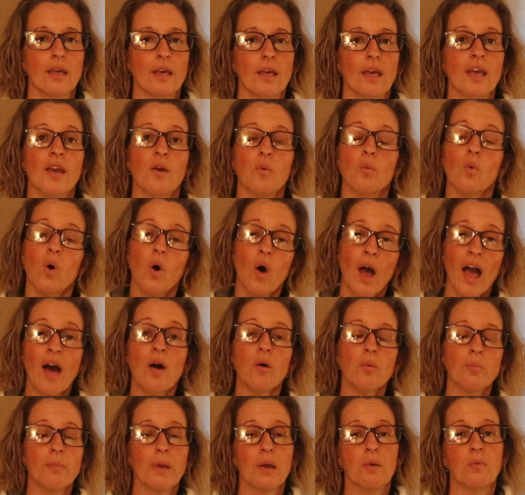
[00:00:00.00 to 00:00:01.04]
it will
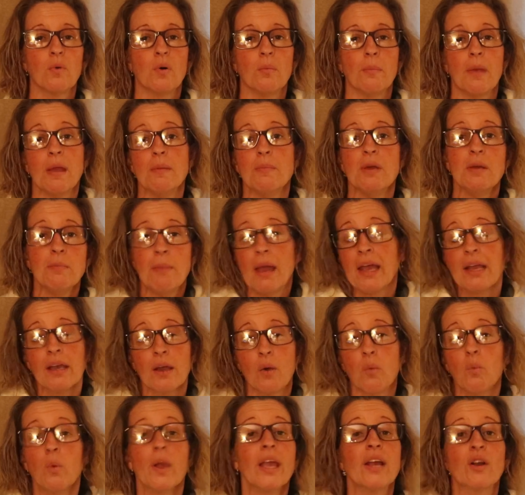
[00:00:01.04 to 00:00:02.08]
help. It will maybe make
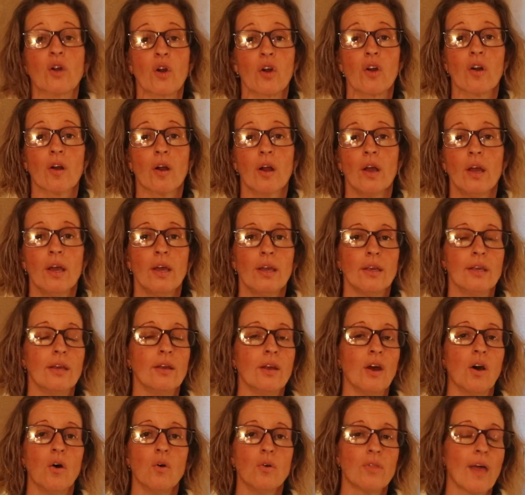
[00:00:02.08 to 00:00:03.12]
it weaker. You
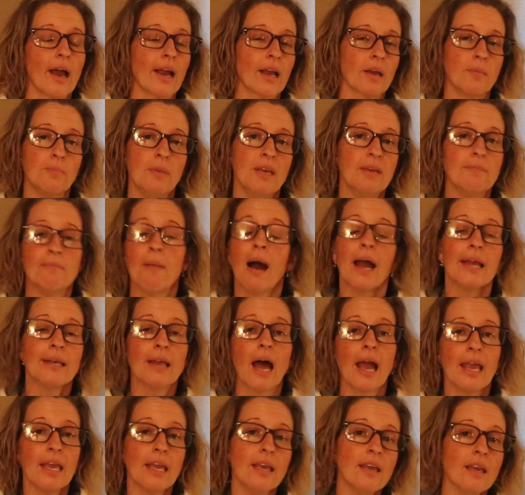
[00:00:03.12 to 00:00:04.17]
know, that could be my
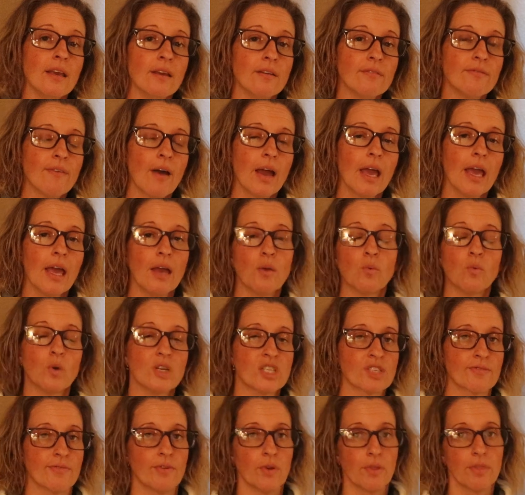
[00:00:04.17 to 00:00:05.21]
naive and
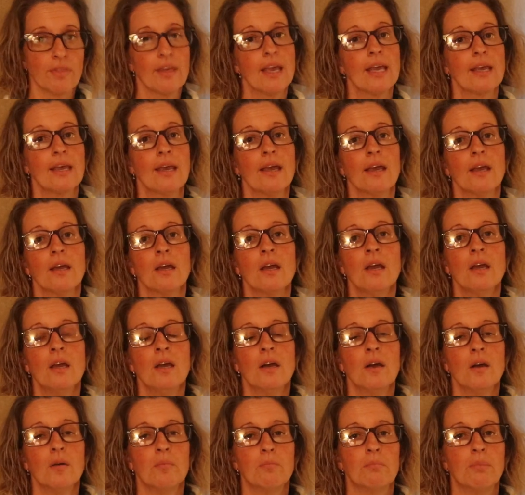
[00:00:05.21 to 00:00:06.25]
wishful thinking,
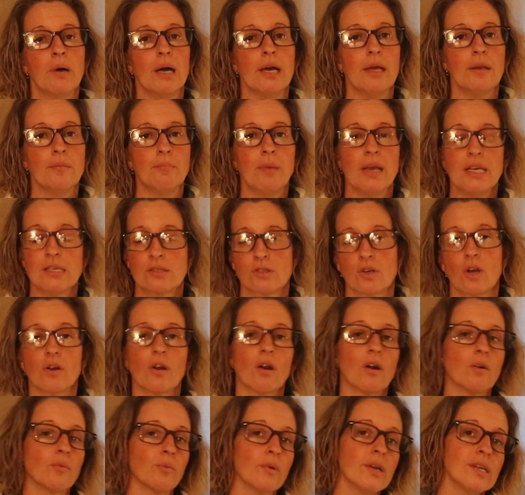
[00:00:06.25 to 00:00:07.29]
but based on
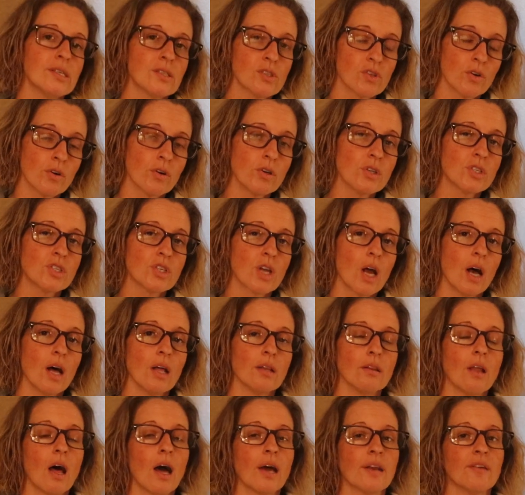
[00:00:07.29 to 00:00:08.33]
our research, a
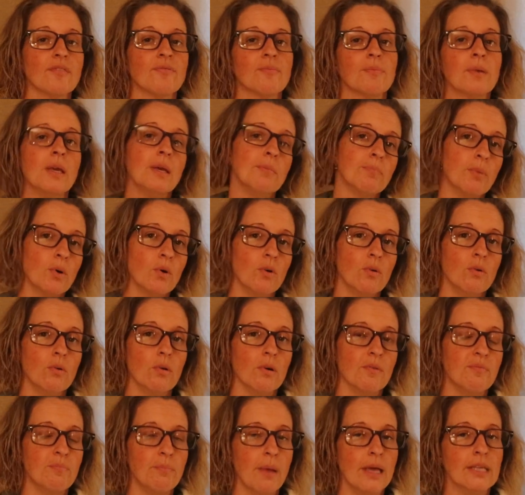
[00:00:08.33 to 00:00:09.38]
lot of people who
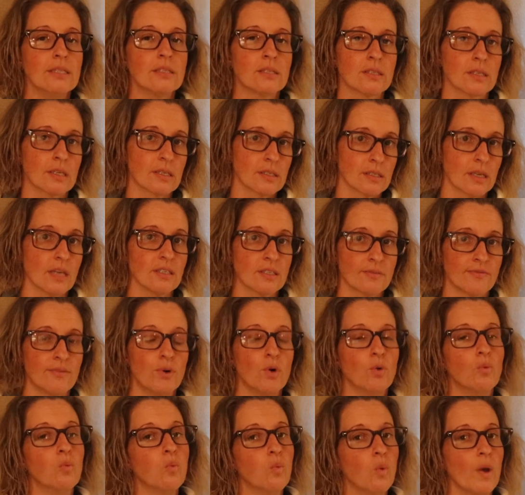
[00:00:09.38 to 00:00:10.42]
have been
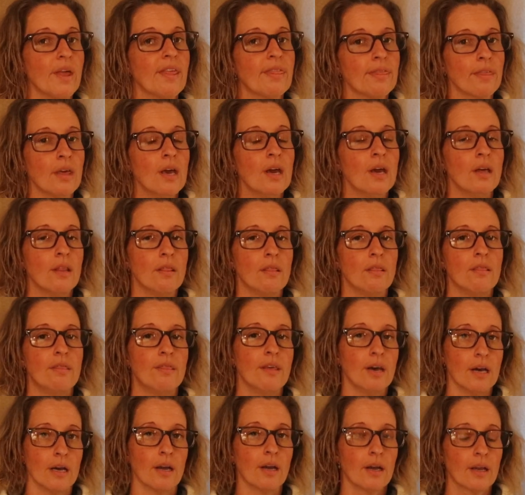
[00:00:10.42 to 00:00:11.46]
successful with
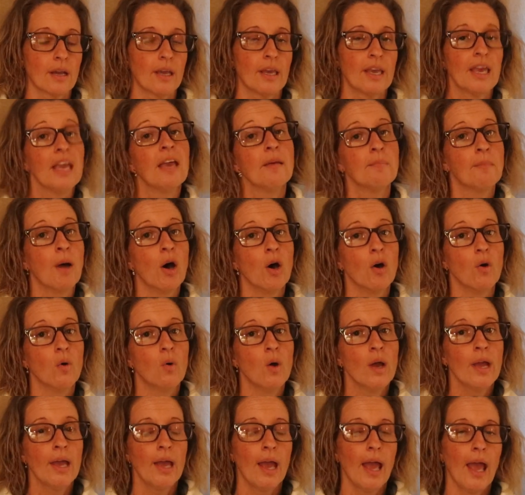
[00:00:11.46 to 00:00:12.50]
the chemo
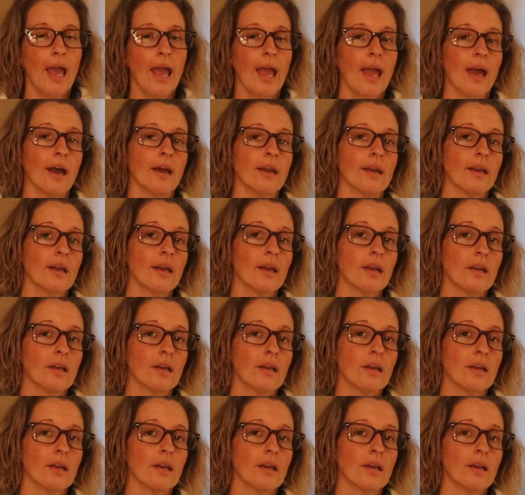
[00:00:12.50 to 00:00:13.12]
and